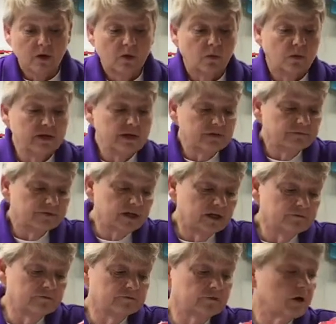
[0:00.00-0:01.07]
What I have
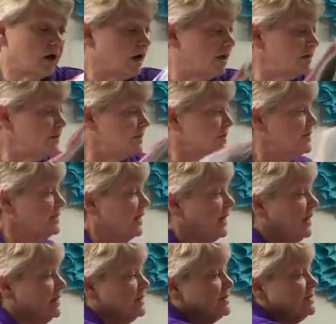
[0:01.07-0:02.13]
done for us
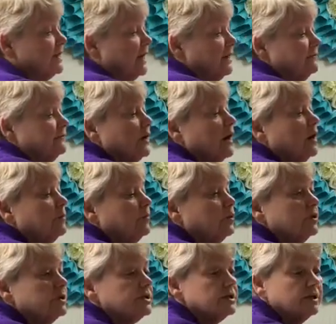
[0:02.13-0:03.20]
today is I've
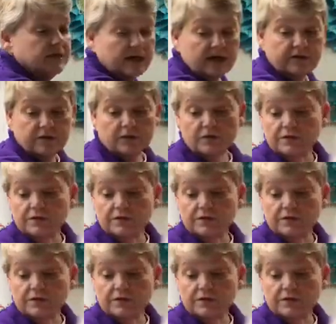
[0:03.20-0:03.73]
put together